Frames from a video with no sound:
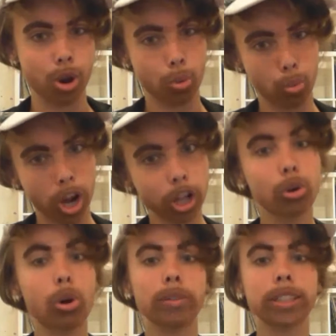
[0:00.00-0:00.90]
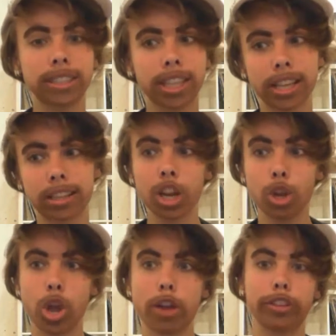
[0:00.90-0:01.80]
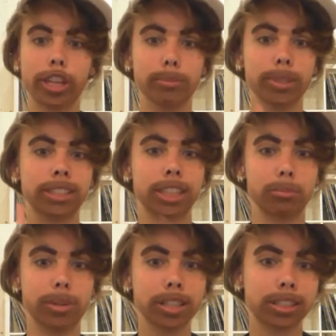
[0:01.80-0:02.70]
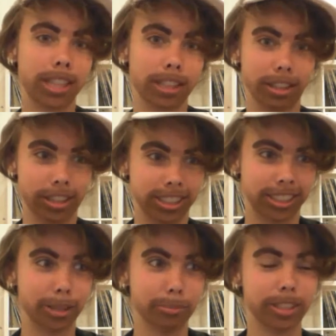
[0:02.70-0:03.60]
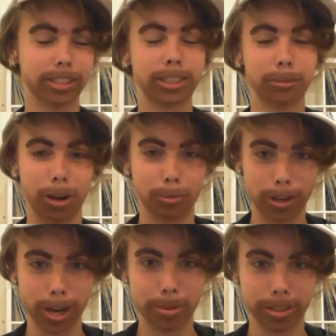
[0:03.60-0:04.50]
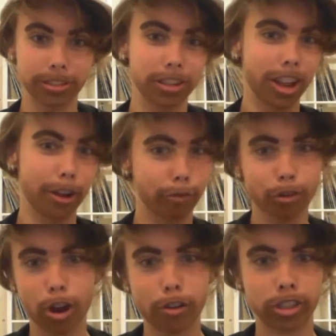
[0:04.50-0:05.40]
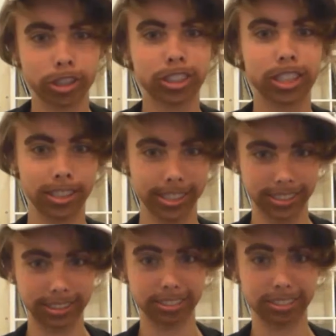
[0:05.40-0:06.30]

Well, you always say like you have 10 minutes, and these 10 minutes are becoming a few hours at least.